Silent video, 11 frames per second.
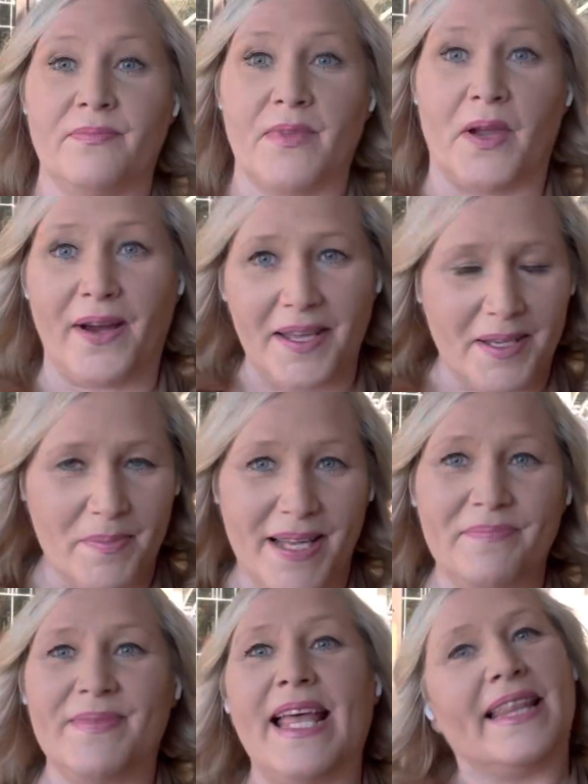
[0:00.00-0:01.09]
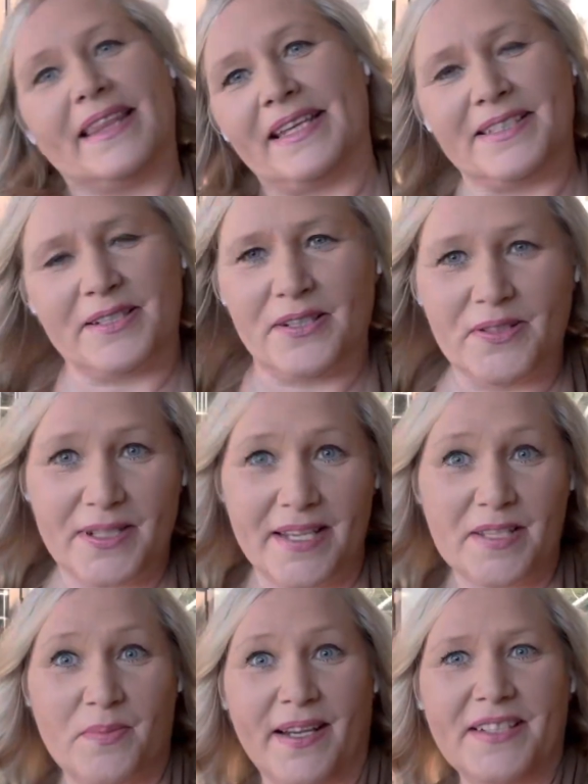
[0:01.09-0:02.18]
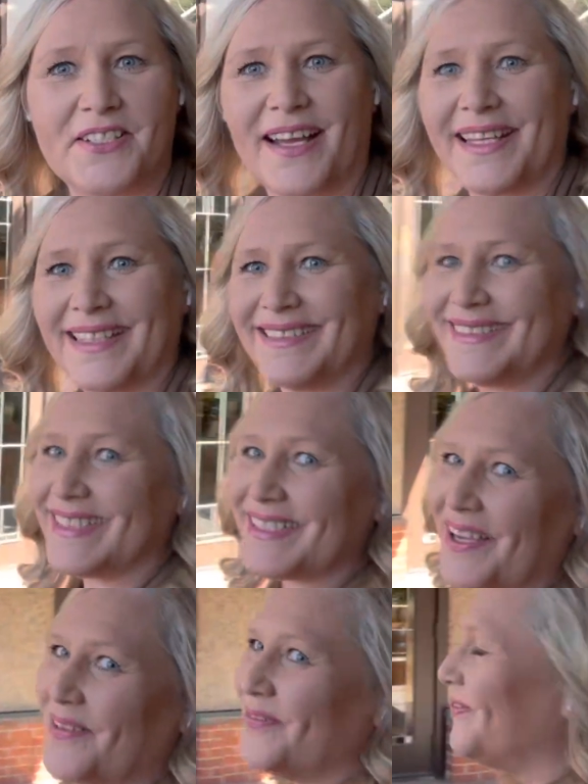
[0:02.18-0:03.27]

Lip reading: All right, come on. Let's go taste some wine and chocolate. Let's go.